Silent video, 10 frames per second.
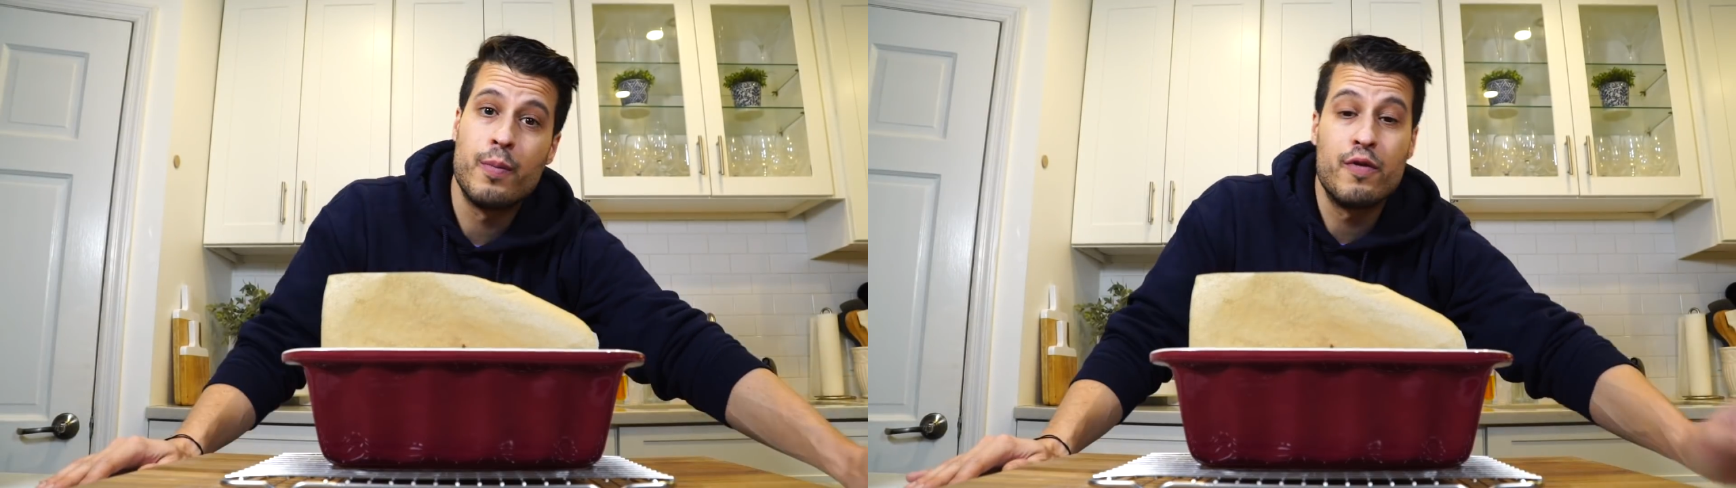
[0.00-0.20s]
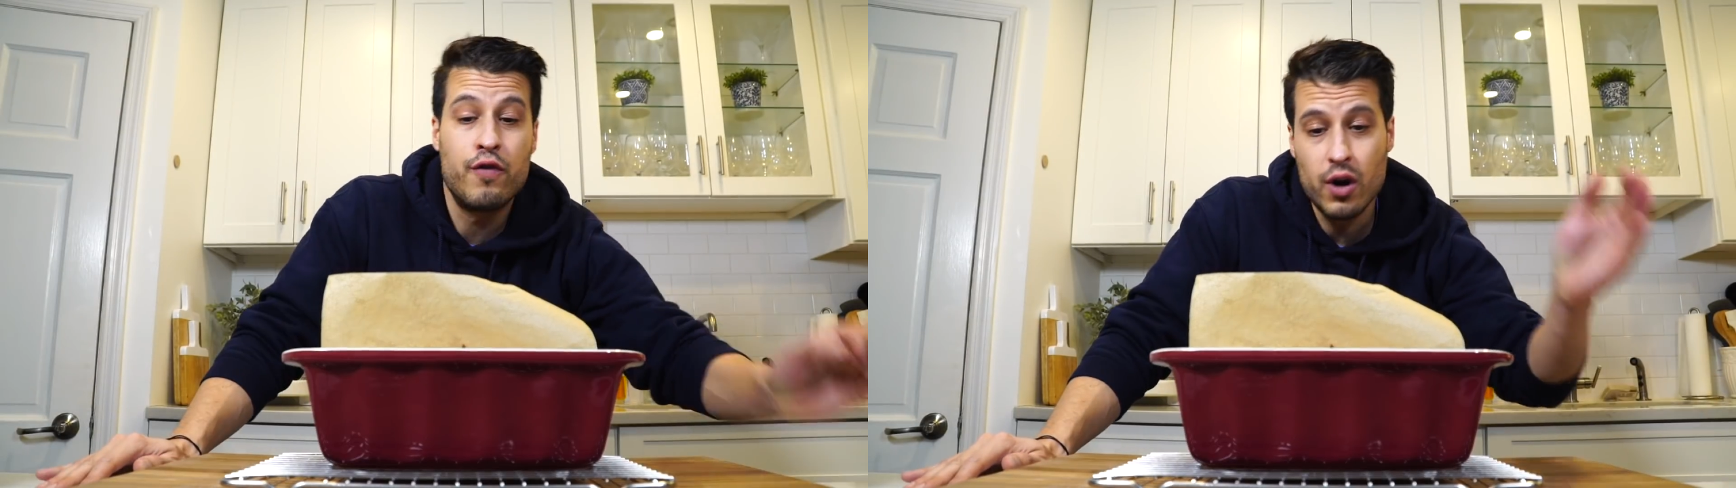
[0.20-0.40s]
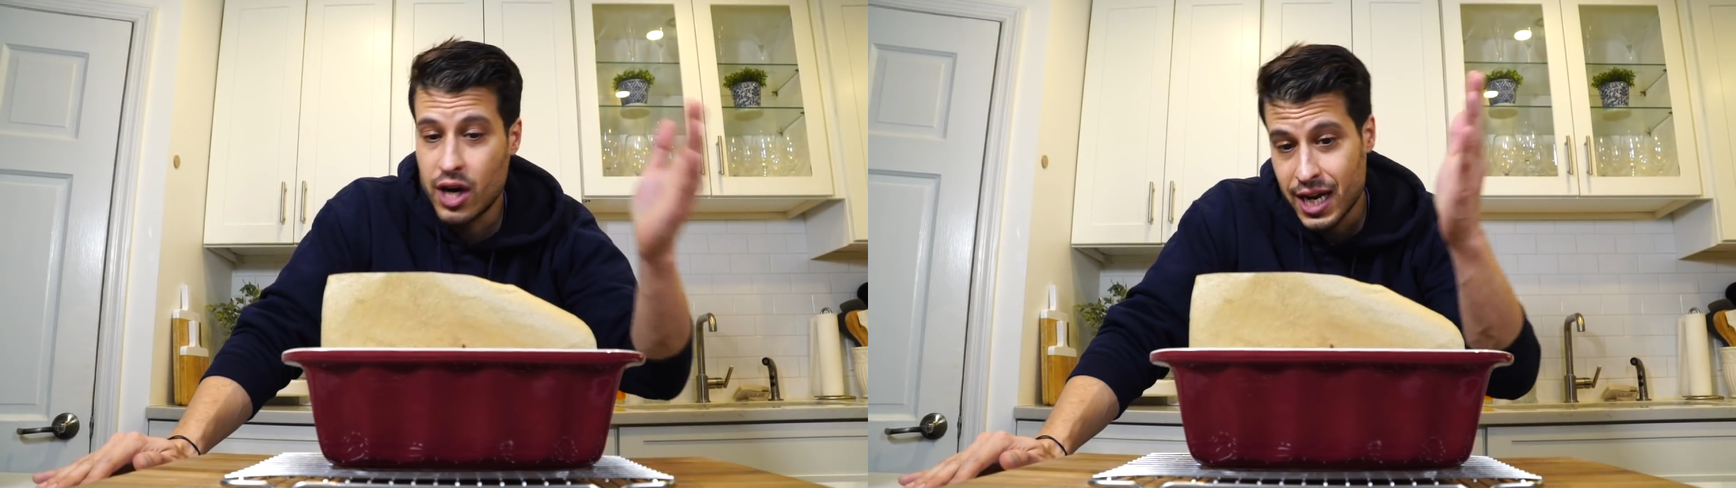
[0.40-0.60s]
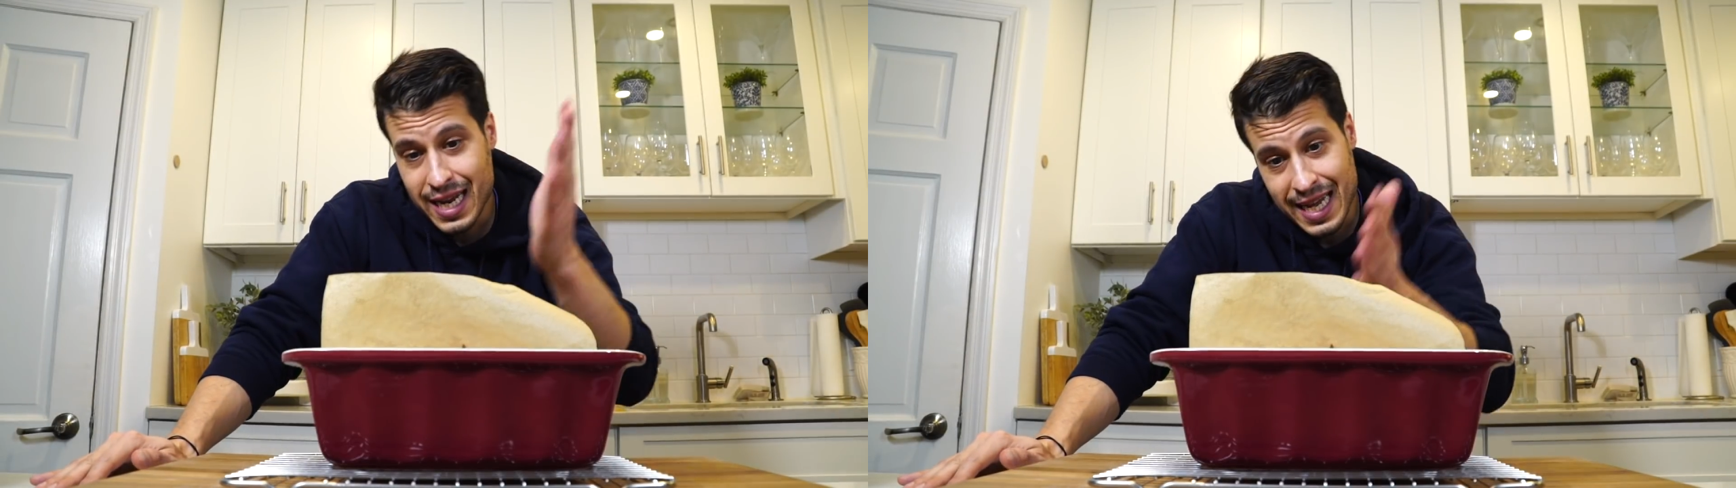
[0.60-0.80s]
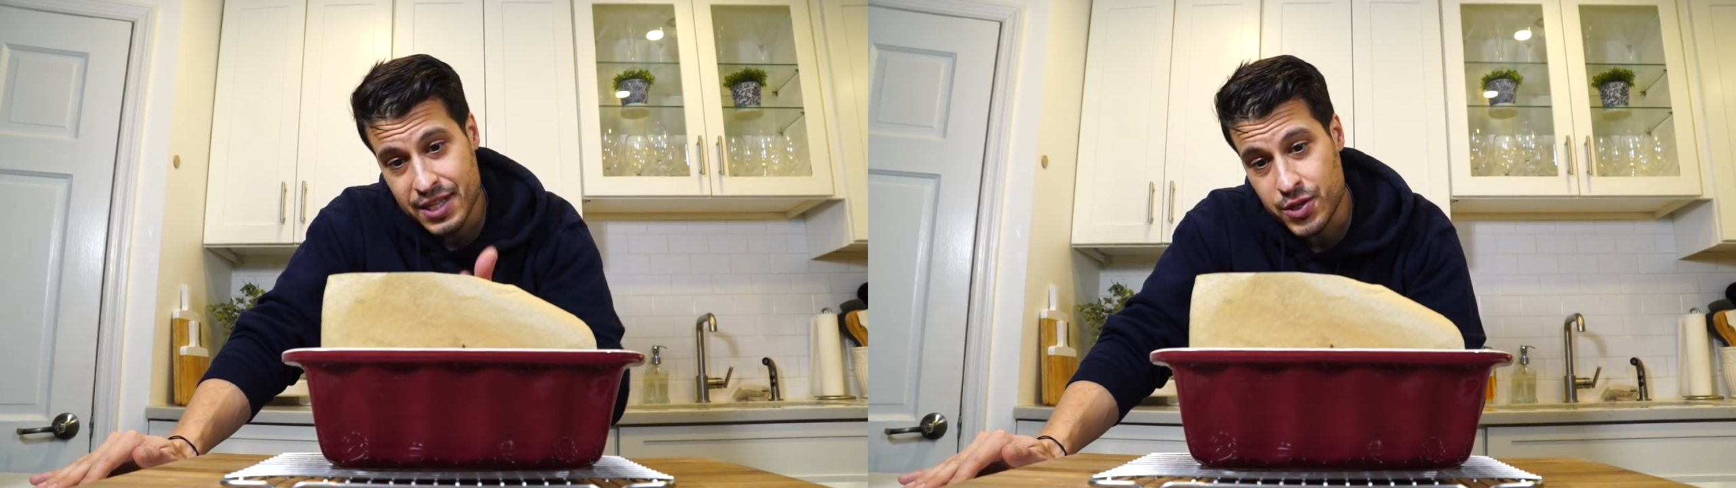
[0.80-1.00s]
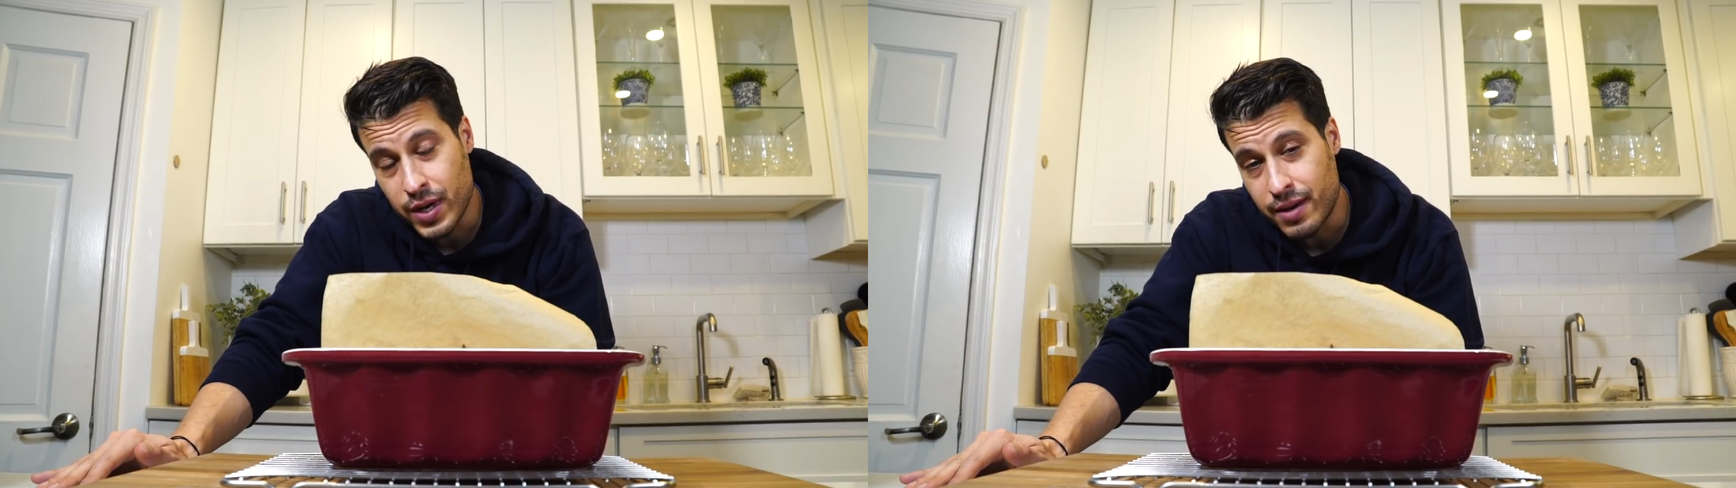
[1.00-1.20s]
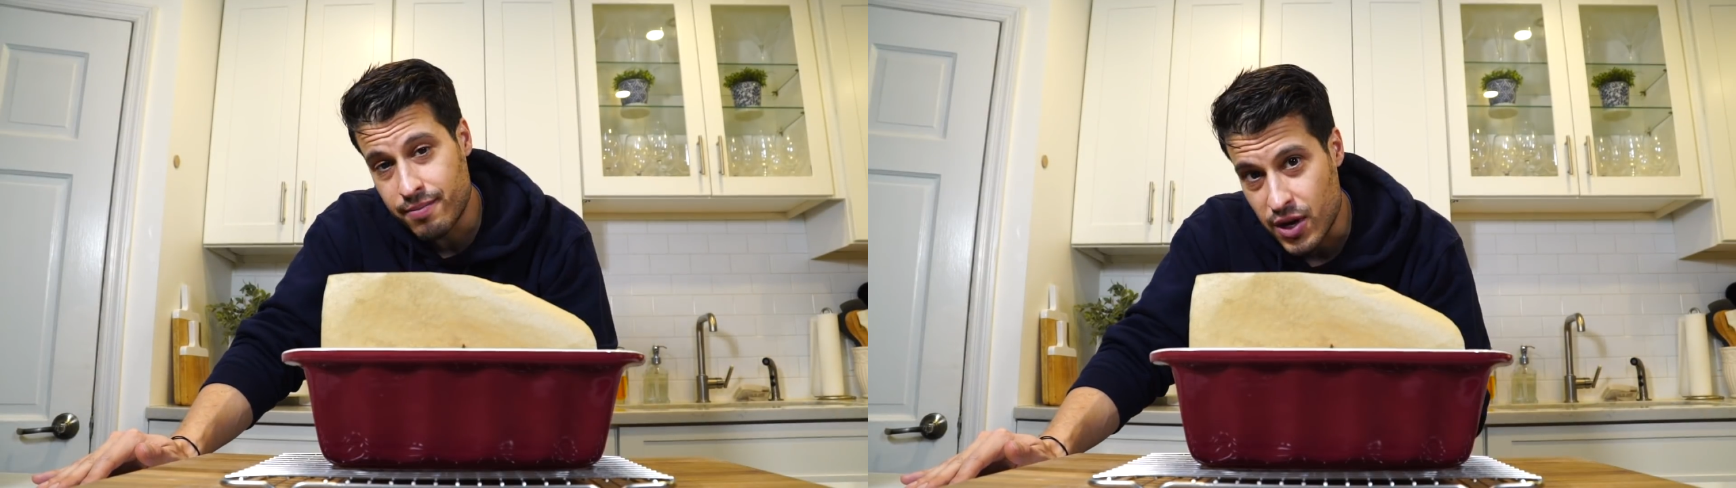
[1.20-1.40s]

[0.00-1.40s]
before cutting into it.